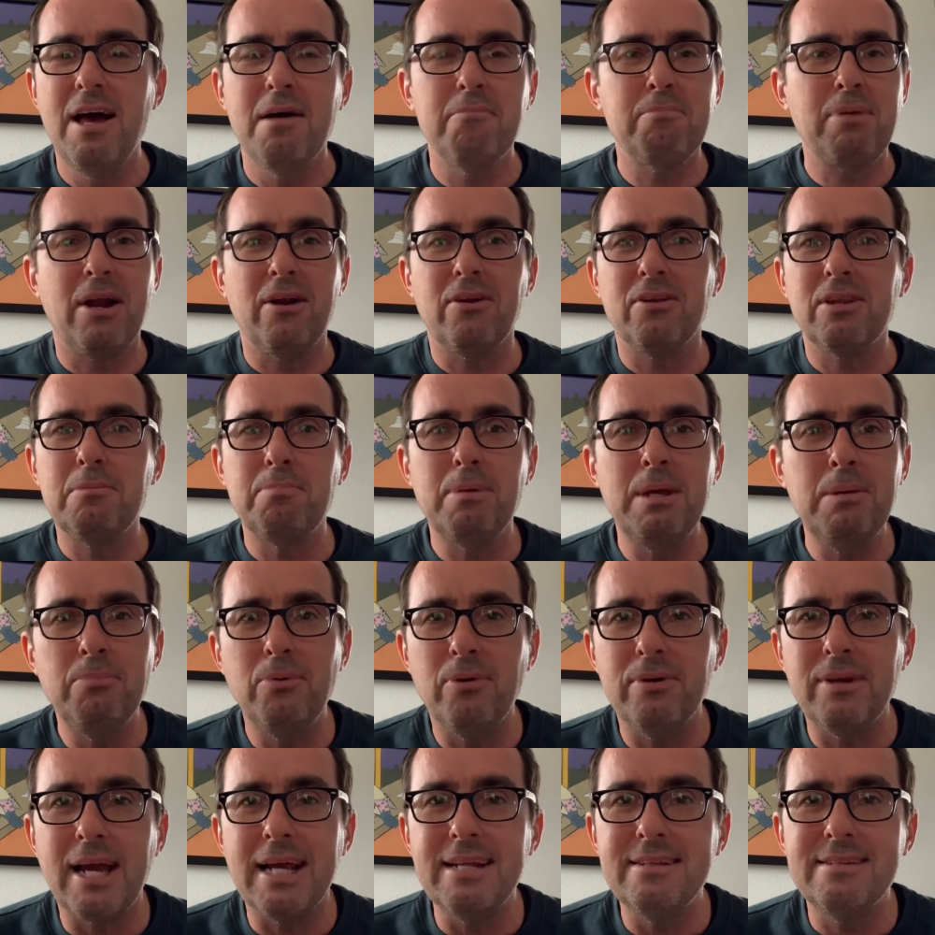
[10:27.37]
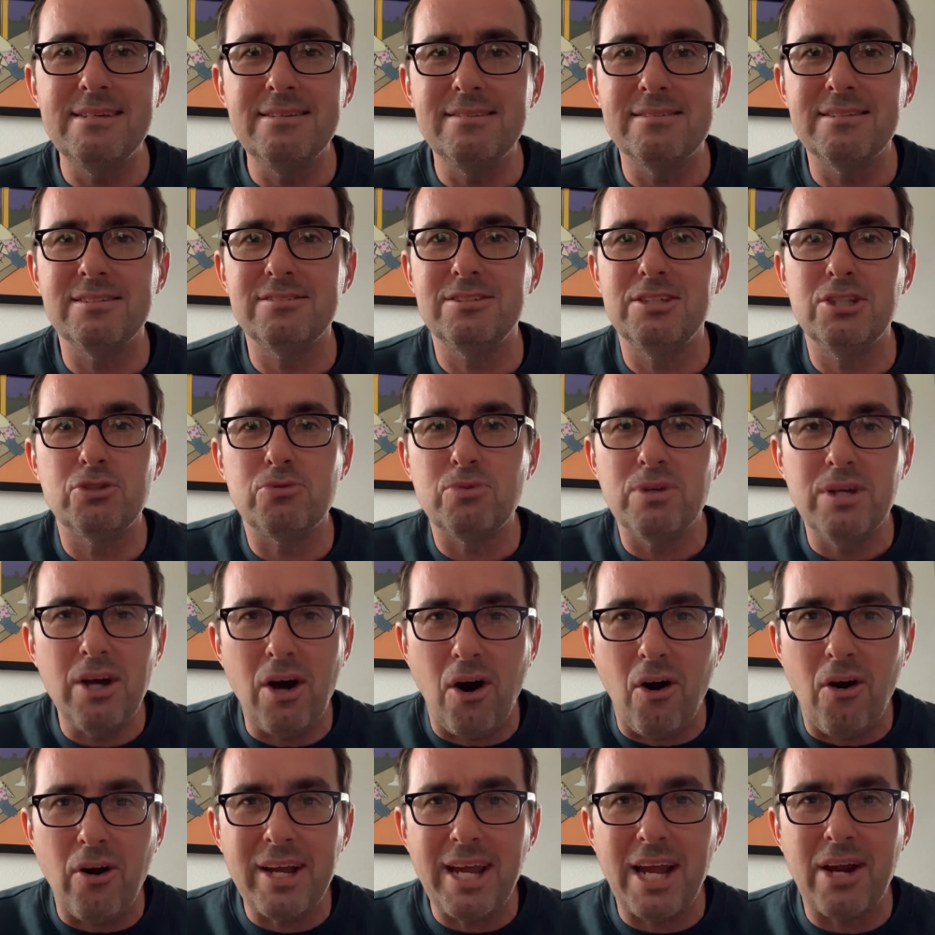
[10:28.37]
Apparently people in 1963
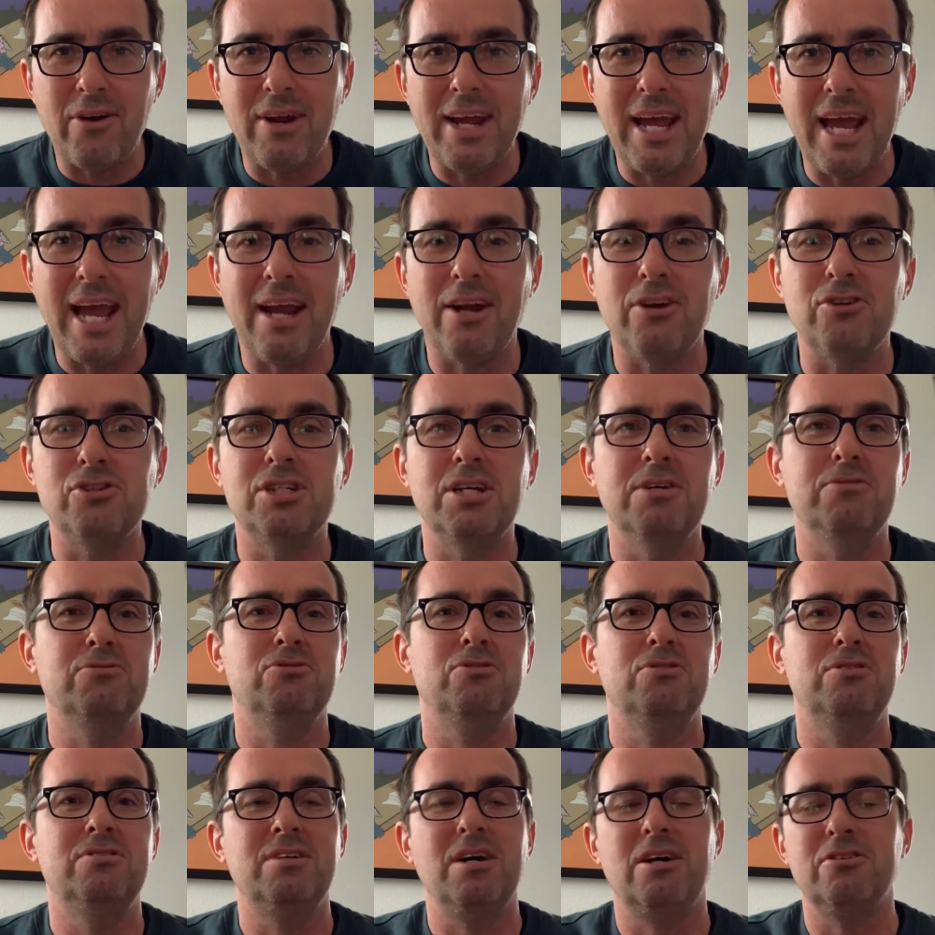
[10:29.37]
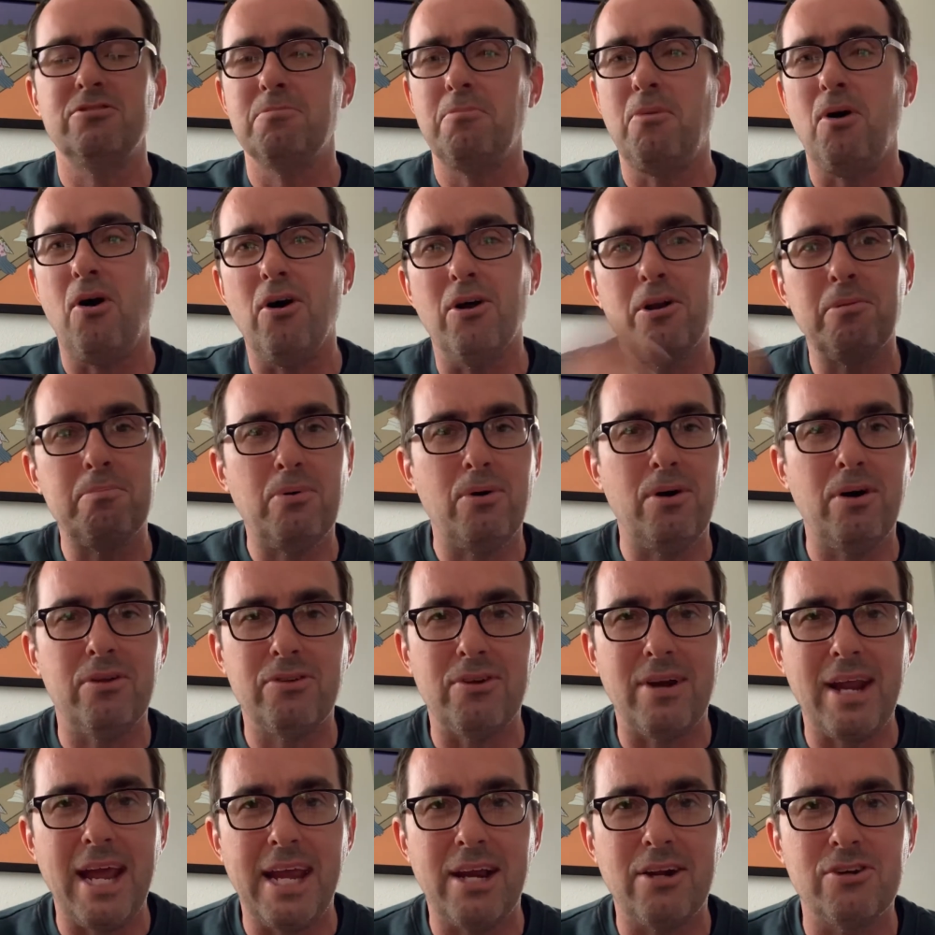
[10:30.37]
all carry handkerchiefs, so he tells them all to pull out
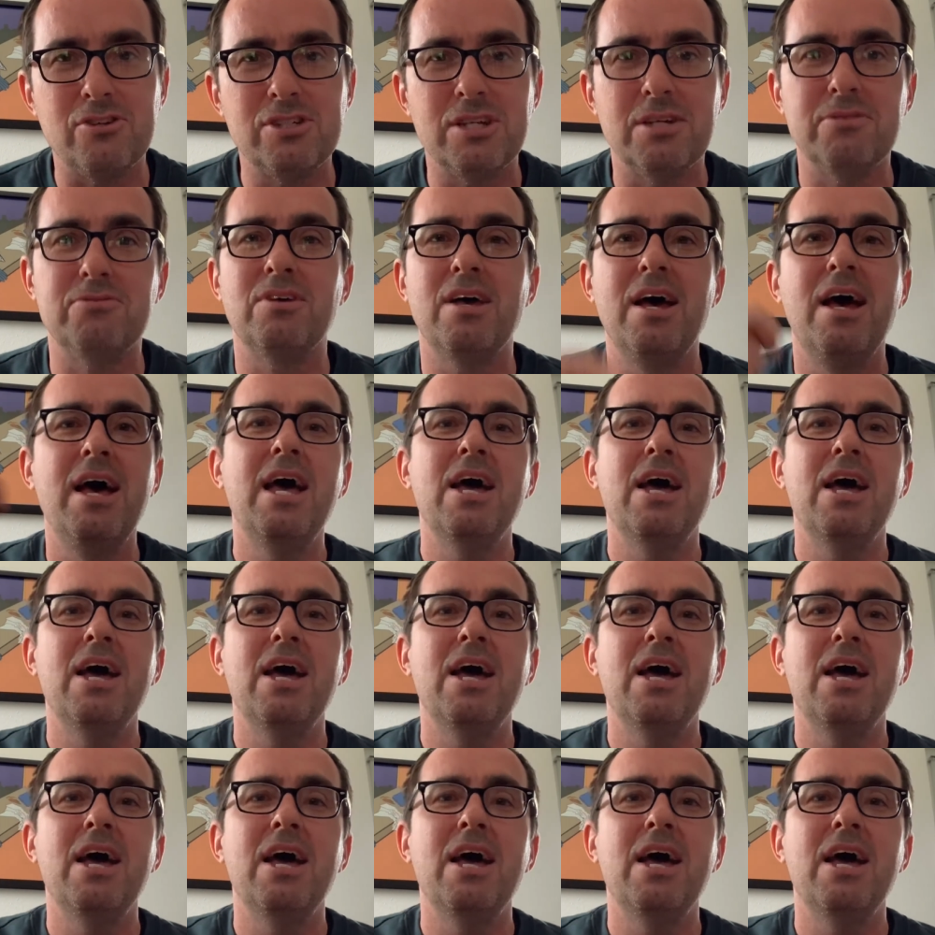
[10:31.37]
their handkerchiefs.